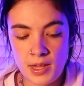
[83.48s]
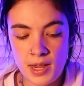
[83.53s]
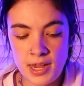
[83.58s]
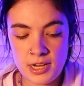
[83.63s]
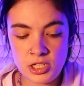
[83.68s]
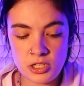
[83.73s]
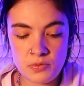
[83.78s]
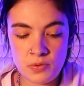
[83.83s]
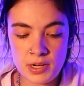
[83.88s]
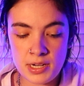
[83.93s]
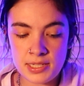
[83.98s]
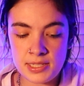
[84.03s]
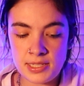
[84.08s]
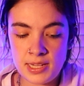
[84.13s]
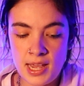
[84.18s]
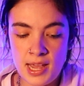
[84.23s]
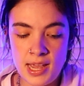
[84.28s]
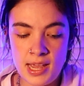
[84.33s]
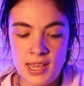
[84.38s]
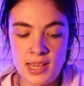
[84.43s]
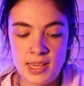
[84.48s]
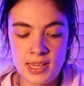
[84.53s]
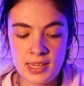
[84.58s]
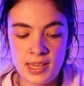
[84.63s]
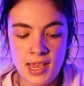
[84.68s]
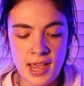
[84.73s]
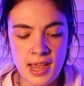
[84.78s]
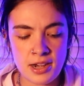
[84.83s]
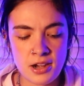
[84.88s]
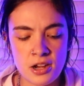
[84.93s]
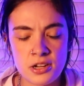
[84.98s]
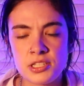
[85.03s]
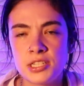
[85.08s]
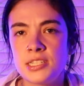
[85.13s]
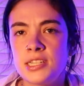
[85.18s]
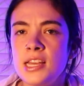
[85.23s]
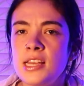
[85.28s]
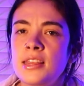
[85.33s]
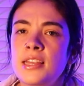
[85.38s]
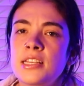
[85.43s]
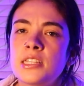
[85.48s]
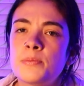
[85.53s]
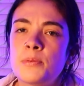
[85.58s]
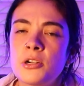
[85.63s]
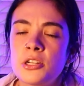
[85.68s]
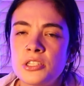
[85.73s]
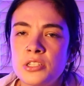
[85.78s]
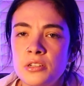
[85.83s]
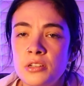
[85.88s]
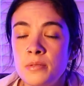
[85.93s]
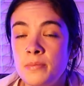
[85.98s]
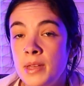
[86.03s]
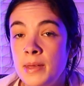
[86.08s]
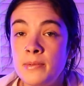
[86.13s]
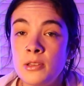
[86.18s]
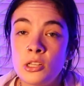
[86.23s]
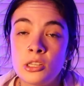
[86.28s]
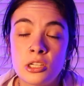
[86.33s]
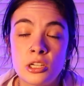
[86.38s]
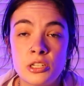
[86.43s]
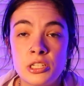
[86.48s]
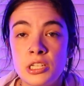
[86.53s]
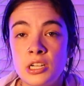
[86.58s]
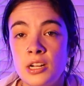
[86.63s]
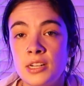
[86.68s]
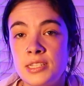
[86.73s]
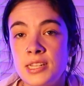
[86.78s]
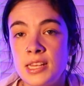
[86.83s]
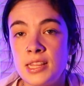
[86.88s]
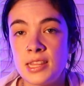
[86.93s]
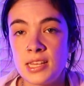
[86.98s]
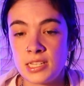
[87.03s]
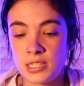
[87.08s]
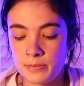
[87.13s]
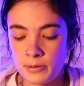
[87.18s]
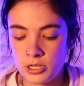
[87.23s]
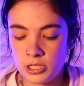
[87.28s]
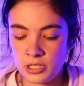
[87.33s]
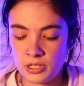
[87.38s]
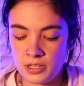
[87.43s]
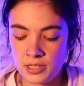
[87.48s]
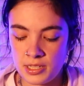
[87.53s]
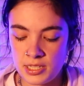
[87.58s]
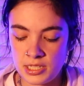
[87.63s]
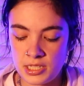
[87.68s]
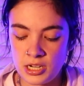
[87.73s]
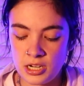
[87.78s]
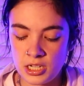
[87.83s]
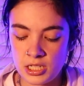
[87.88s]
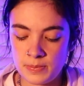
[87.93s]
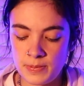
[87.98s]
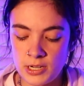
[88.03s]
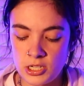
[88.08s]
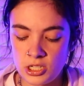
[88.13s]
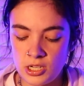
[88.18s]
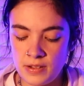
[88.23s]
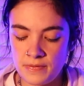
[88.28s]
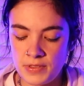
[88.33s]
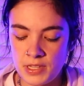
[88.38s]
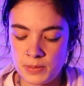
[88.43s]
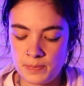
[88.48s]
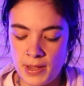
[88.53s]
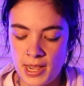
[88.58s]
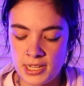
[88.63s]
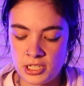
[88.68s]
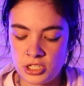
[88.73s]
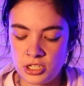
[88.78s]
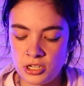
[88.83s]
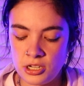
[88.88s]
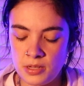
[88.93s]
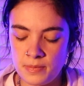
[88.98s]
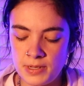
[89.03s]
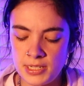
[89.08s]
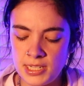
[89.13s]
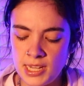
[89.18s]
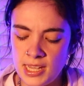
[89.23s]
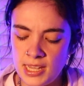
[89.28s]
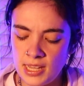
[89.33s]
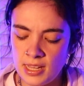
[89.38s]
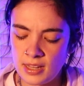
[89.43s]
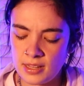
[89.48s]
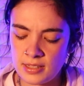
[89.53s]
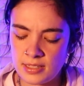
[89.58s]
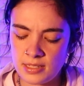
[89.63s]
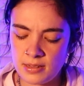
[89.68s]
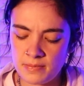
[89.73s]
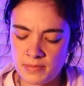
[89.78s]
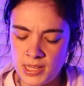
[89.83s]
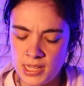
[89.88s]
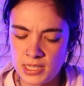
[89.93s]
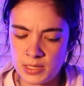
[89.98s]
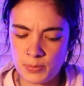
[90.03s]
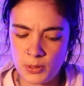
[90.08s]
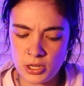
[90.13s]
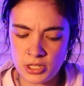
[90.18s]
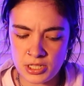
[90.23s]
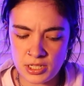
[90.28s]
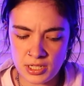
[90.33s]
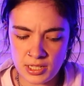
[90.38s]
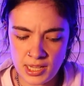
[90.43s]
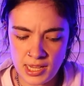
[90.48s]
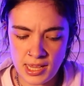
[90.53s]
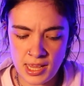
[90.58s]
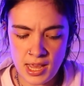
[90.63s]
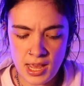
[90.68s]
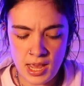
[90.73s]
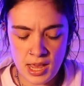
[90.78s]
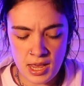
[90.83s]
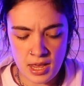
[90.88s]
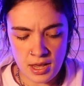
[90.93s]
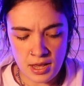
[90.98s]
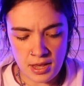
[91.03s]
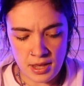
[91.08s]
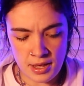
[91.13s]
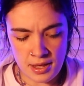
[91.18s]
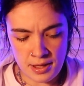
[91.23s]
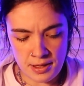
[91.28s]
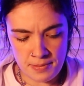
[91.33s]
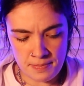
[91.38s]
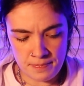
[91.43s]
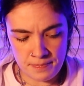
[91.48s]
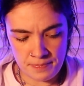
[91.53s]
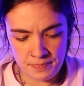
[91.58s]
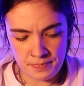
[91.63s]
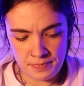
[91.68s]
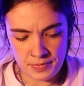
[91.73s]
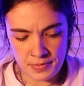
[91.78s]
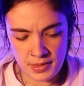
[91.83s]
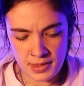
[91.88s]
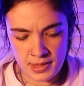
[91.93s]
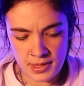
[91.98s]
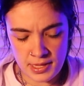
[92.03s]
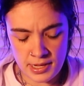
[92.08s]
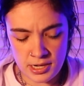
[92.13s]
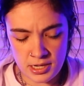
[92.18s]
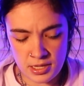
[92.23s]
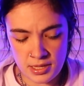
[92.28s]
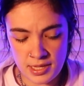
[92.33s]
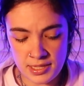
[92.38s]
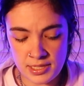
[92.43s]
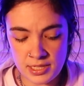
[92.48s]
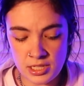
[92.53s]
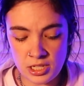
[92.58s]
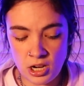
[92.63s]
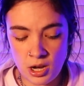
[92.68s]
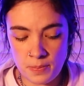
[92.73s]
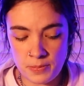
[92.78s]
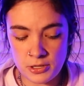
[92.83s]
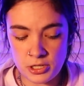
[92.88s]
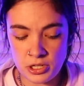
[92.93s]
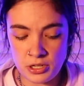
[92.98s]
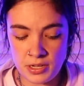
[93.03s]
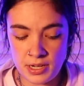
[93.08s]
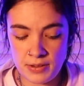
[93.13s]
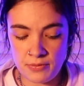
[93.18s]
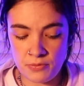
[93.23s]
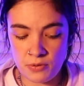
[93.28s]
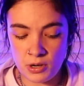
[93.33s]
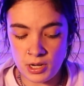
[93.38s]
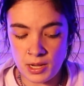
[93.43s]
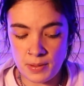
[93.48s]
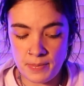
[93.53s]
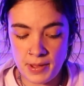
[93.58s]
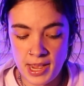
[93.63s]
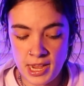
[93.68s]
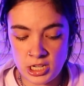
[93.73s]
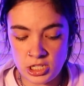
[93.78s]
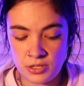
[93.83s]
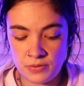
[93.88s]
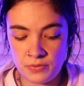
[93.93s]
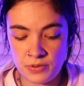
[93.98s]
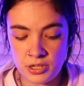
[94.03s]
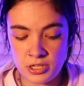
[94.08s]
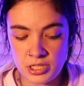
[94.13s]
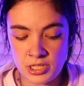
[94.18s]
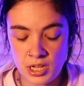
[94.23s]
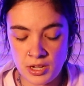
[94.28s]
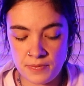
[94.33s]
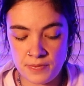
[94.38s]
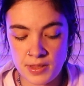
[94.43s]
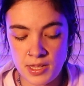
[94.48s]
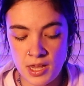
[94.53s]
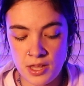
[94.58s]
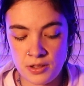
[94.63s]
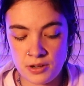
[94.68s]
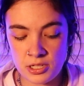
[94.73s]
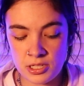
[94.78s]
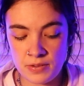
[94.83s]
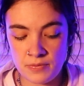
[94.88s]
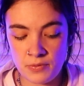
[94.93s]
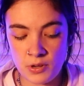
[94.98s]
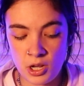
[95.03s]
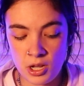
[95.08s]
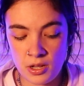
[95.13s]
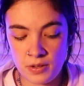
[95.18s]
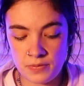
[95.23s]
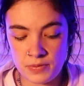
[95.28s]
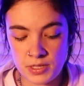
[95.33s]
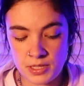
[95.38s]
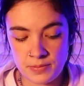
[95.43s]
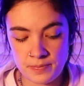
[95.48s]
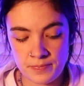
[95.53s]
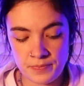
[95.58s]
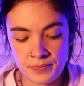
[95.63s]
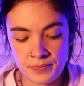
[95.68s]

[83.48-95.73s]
I do want to say, not to take things personally. Maybe you'll learn to not take things personal this year, especially if this past year you've been taking some things personally. This is an opportunity for compassion for yourself and the others involved.